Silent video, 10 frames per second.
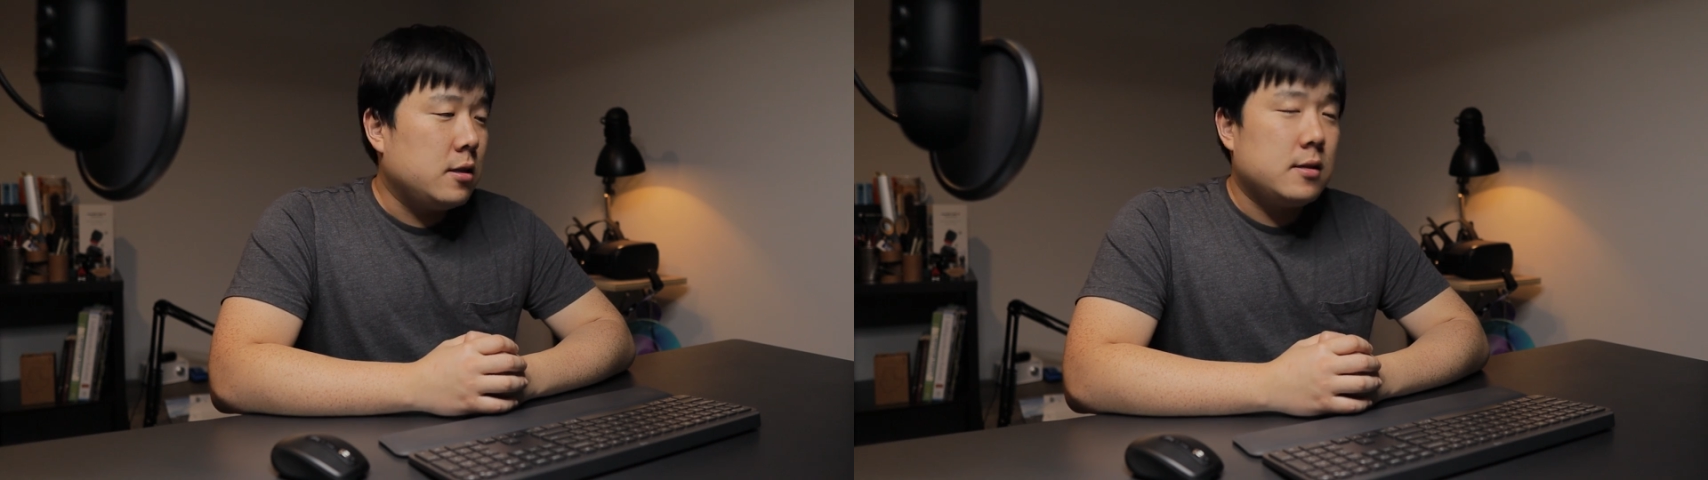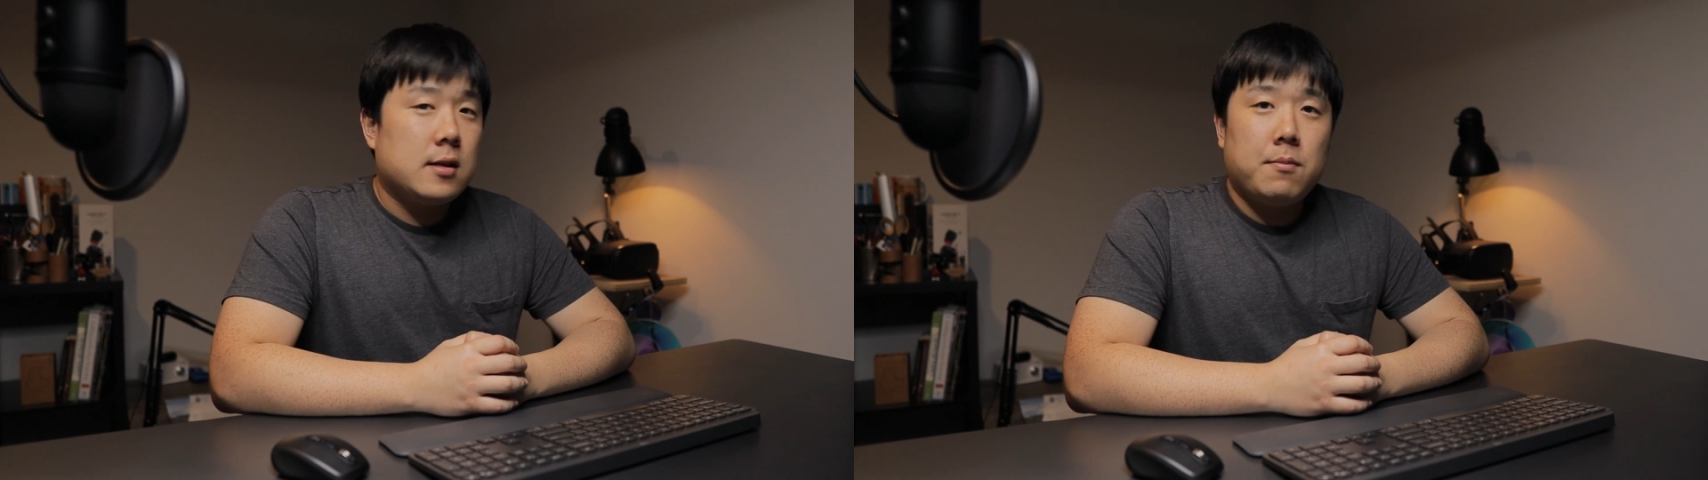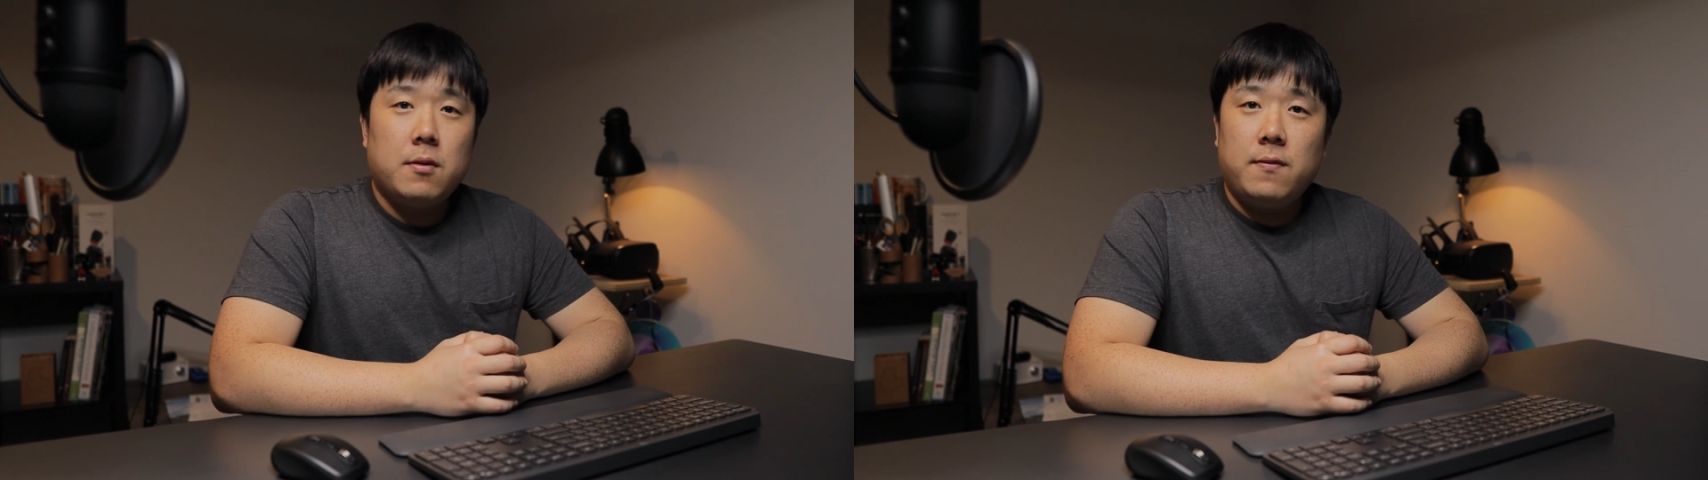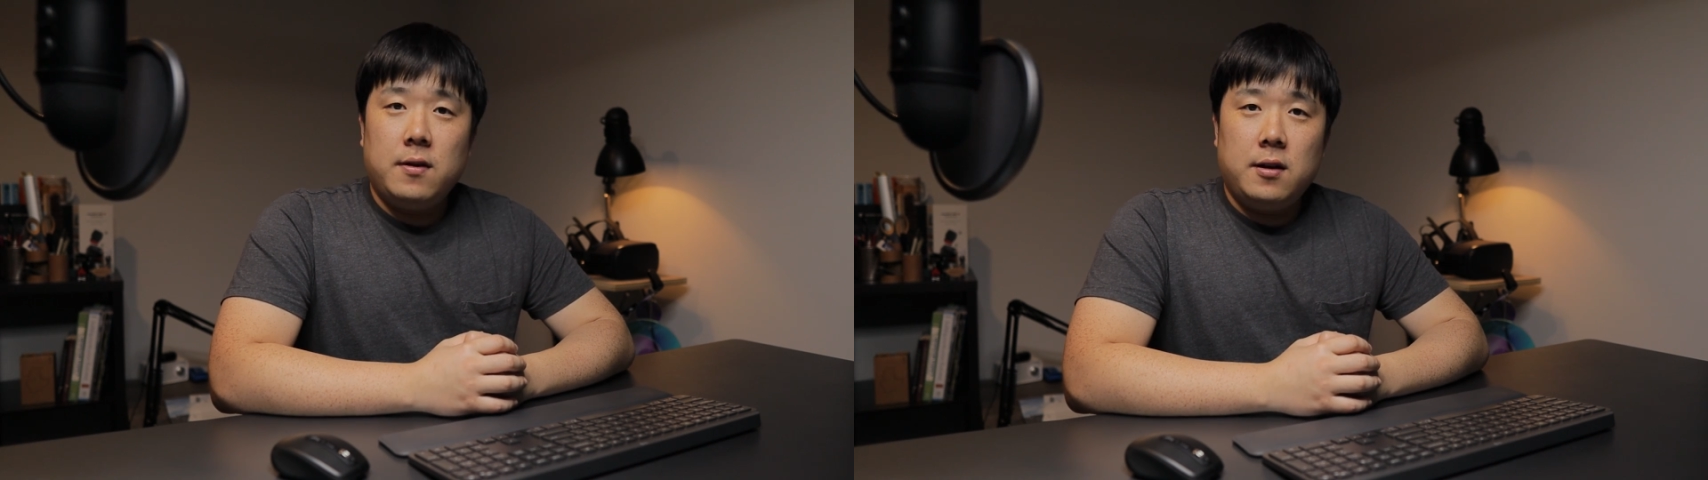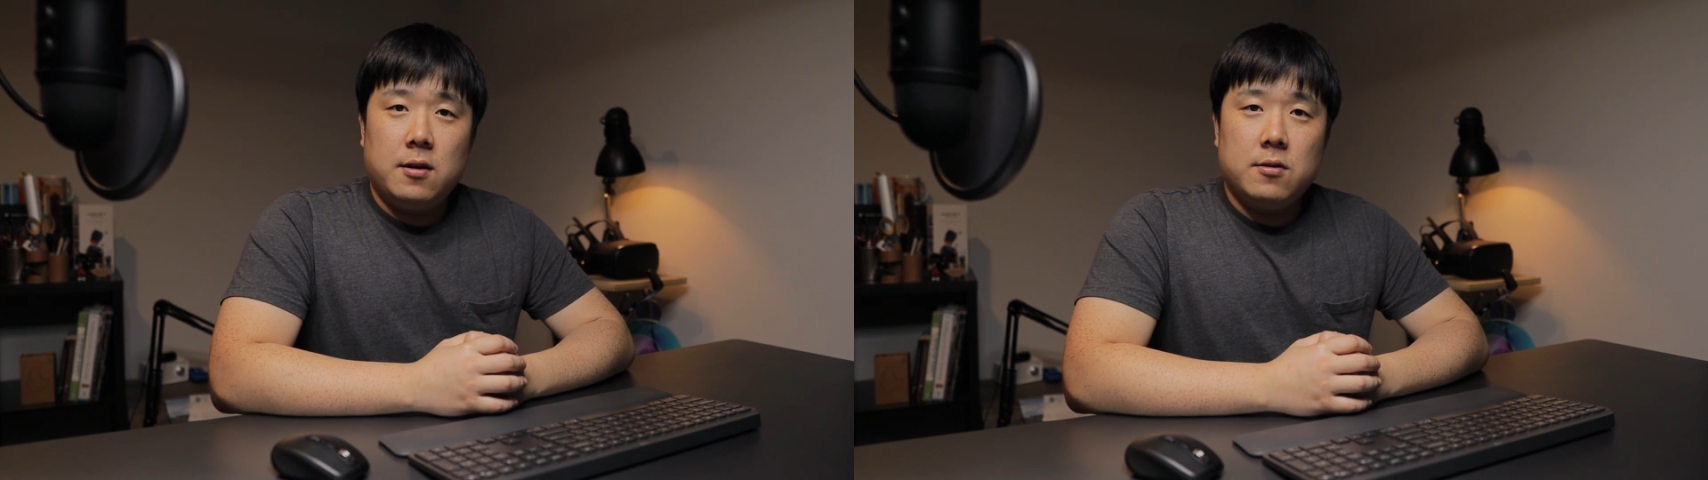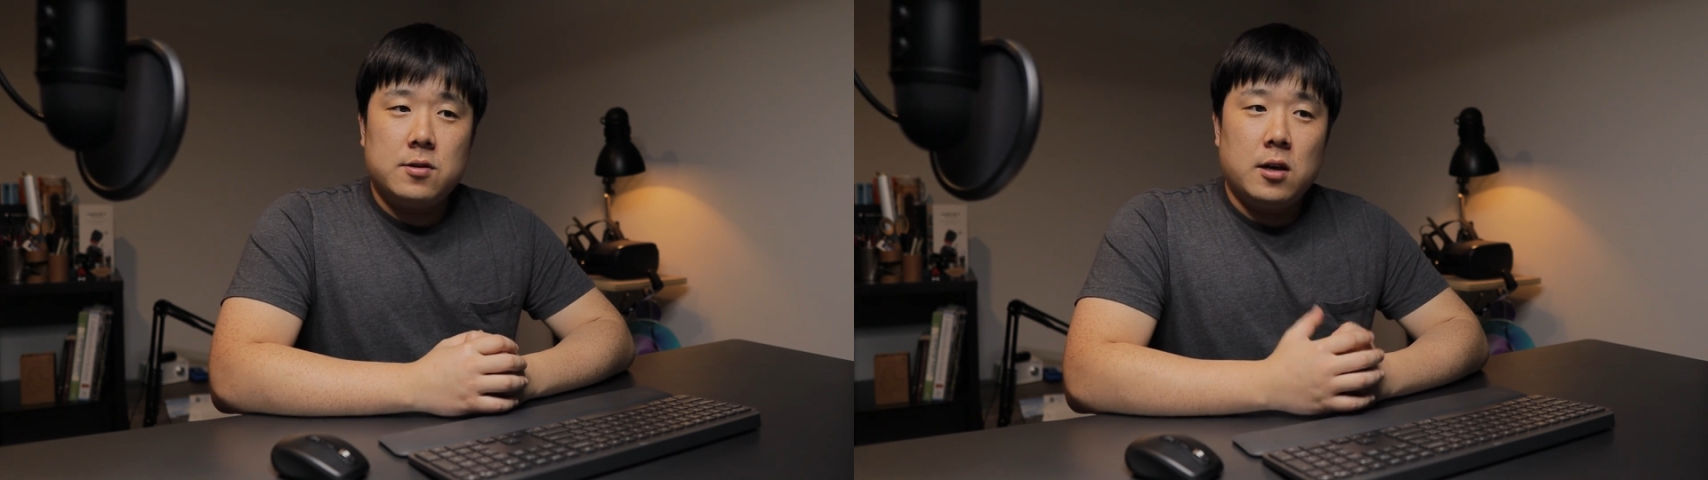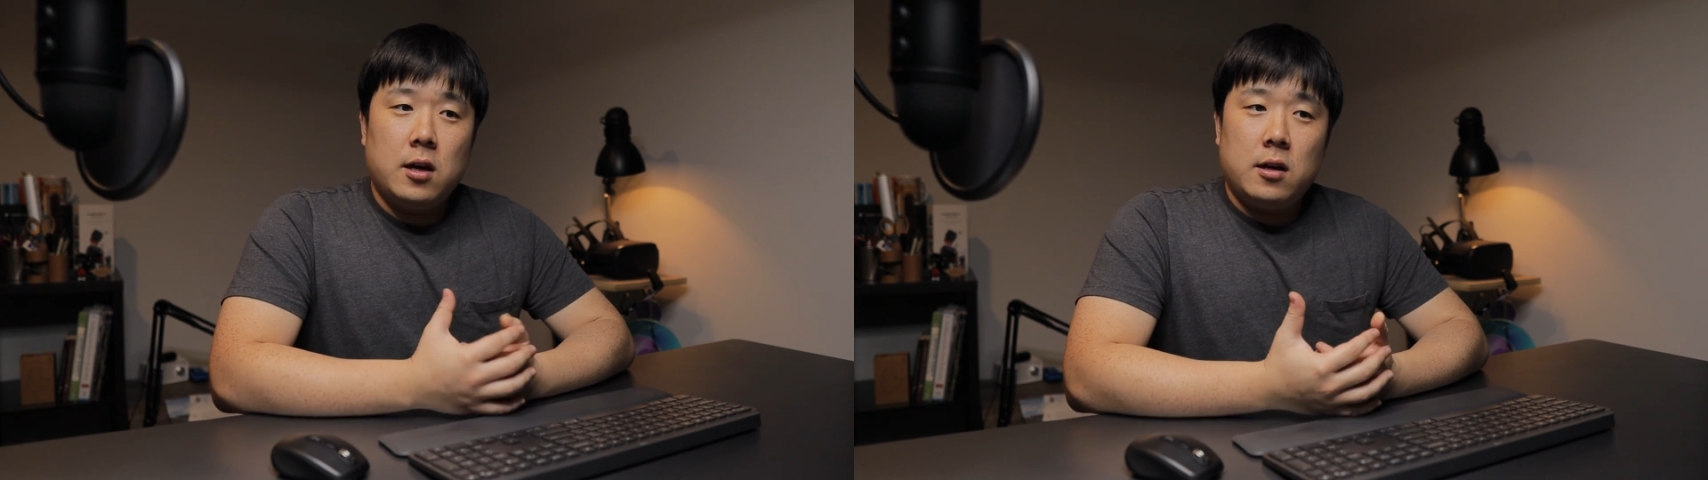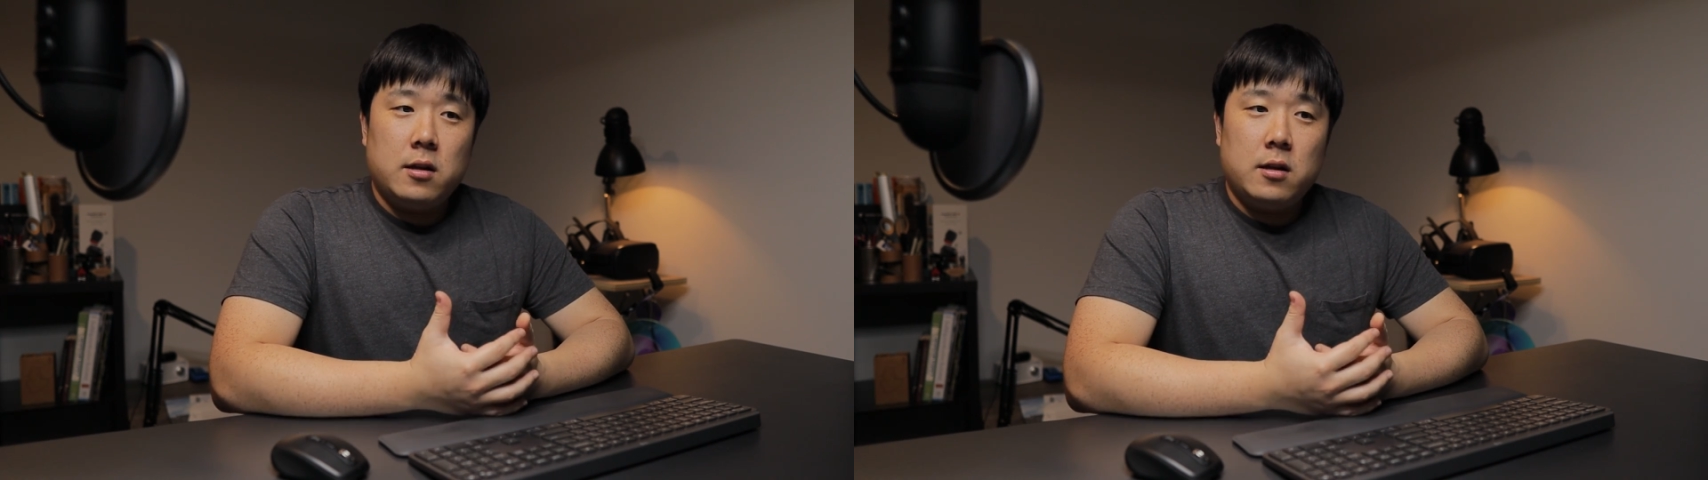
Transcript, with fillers: these type of videos.